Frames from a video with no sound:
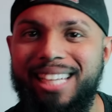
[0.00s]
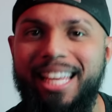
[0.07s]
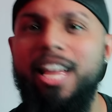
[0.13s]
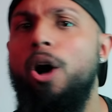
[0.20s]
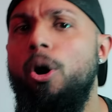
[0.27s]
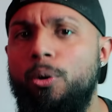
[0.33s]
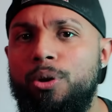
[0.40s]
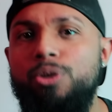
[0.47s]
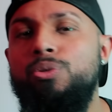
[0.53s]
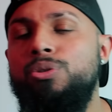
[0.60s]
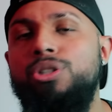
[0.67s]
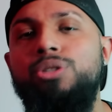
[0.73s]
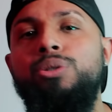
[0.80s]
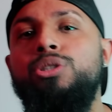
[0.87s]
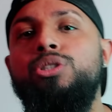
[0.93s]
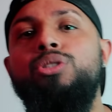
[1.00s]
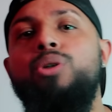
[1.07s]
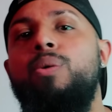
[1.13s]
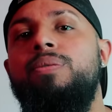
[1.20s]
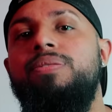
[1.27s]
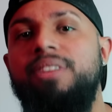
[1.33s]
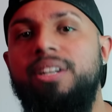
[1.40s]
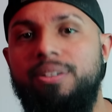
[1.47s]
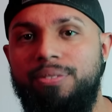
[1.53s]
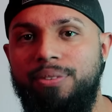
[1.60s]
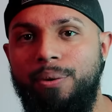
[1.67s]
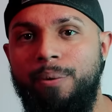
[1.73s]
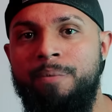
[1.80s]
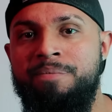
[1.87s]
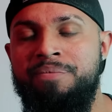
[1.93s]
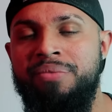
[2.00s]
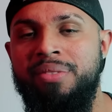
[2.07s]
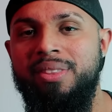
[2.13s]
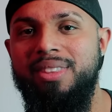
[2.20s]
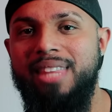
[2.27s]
It's like, oh, you're so fearful